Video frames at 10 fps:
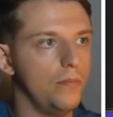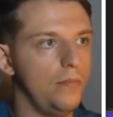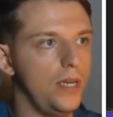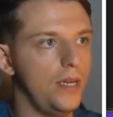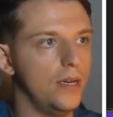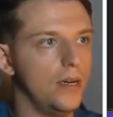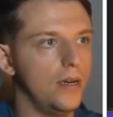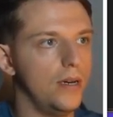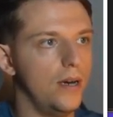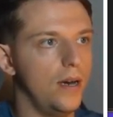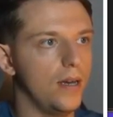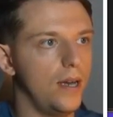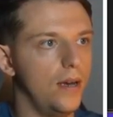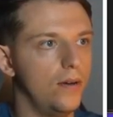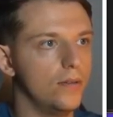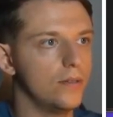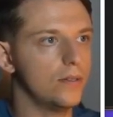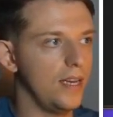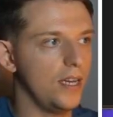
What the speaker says: media accounts.